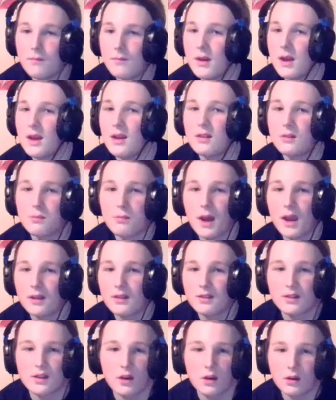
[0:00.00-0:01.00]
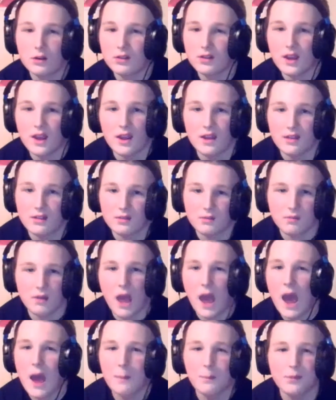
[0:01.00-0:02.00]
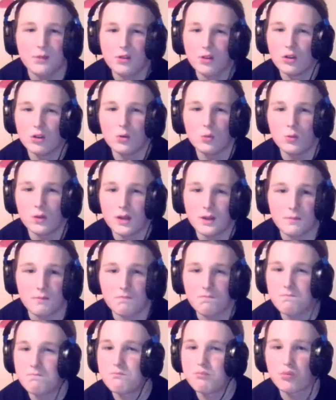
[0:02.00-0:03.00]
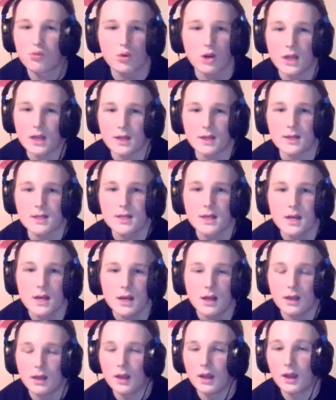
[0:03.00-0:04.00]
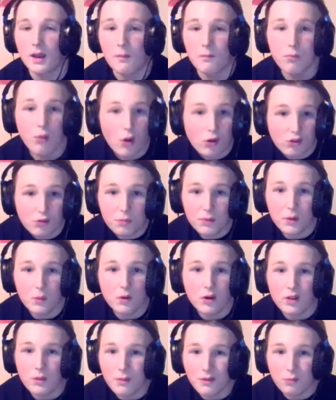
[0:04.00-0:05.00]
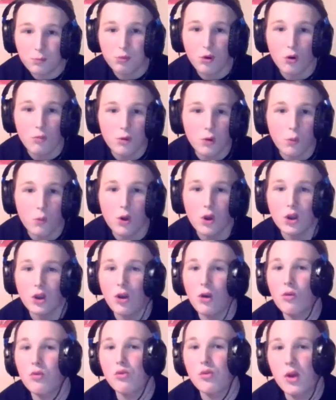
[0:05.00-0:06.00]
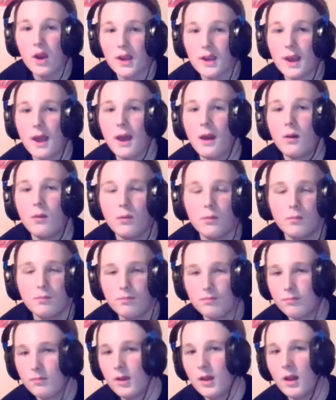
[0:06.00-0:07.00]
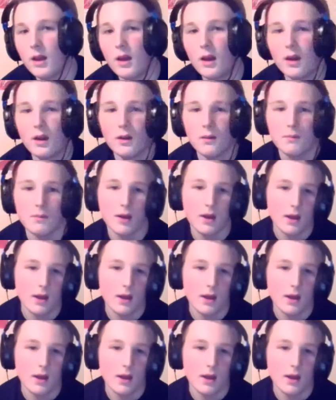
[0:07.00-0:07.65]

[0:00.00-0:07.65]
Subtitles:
His mic skills is absolutely brilliant. Like, possibly one of the best promo work right now. Um,